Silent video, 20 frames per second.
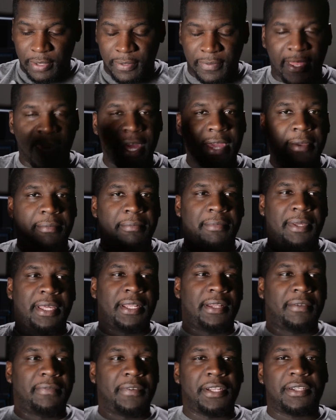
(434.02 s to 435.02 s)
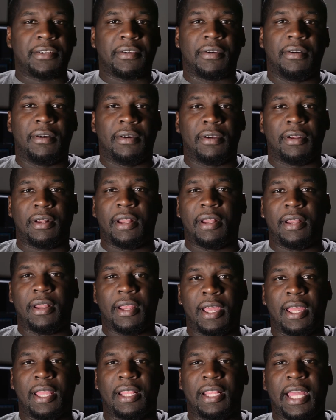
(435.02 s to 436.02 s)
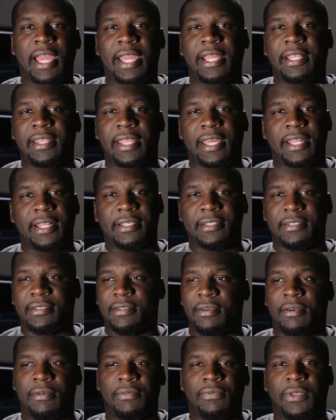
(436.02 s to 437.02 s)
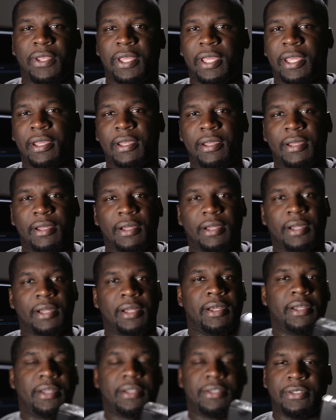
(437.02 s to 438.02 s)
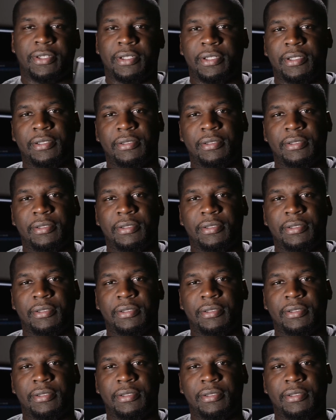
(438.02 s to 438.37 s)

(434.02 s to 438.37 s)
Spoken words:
That being a feature on a light that is only $100,